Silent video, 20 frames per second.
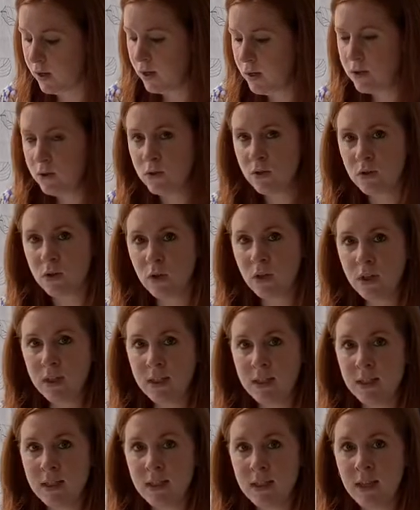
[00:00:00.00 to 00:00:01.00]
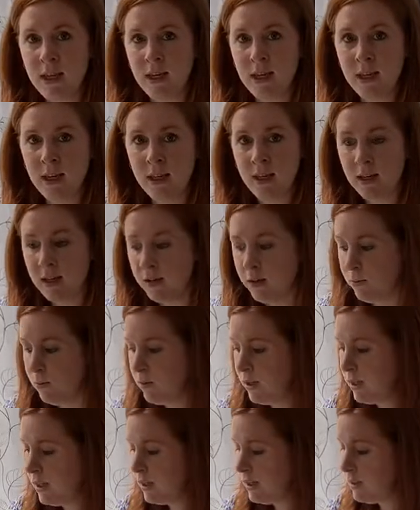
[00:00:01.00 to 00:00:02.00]
So let's see what
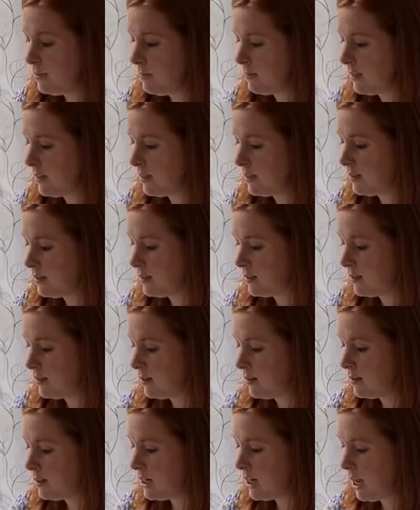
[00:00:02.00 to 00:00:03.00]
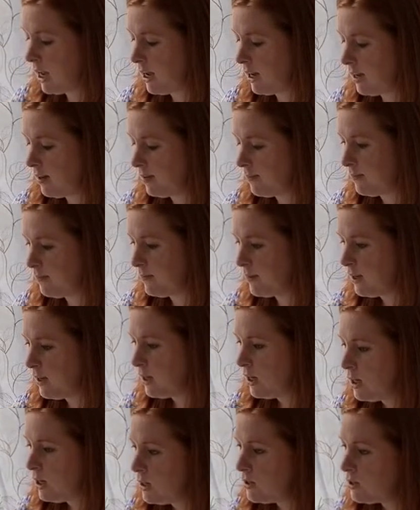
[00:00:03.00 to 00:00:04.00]
this means today.
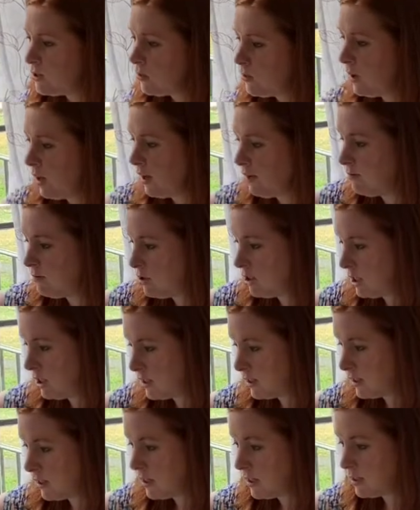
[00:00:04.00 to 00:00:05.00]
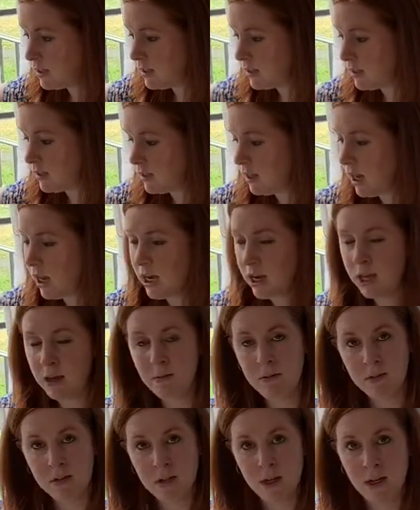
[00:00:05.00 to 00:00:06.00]
So we have Jesus, and he
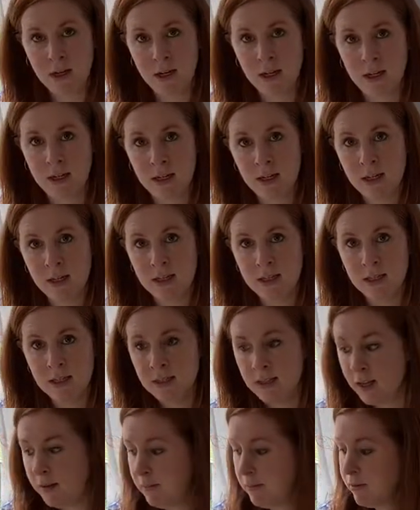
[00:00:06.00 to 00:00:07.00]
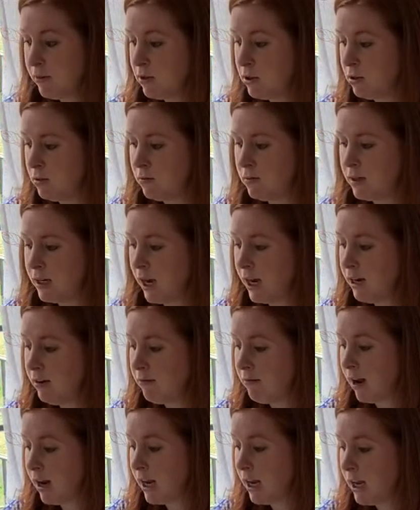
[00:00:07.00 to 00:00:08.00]
was talking to his disciples who were getting
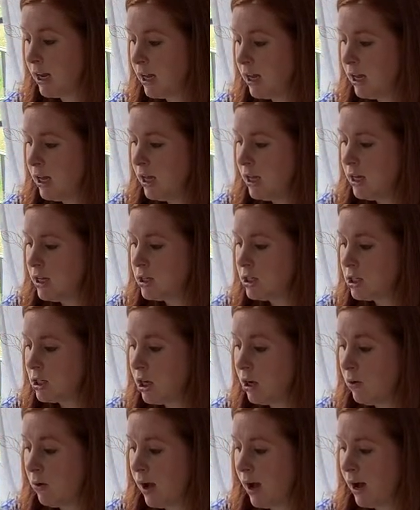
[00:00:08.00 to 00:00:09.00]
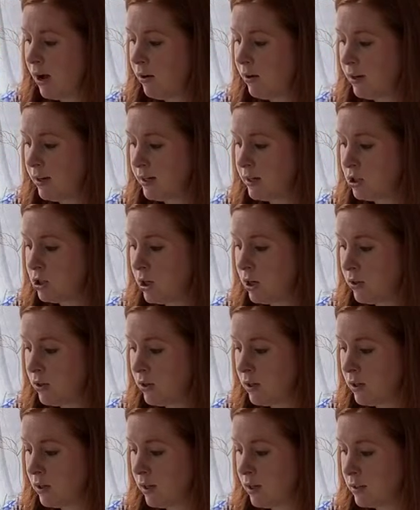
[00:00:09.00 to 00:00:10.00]
ready to go out and share the
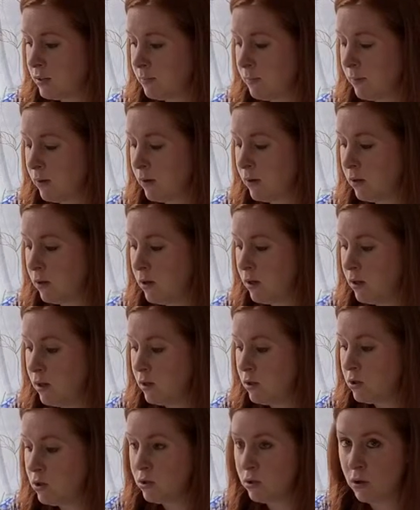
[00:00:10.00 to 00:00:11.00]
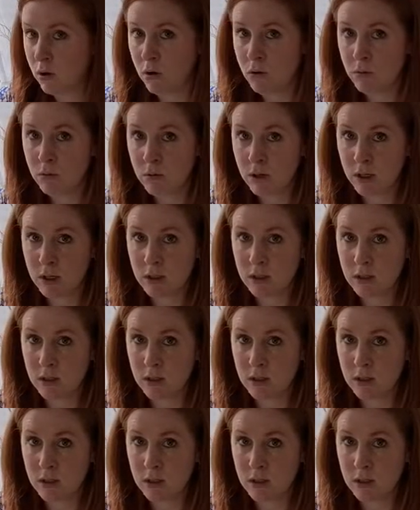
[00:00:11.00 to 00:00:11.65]
gospel to the whole world.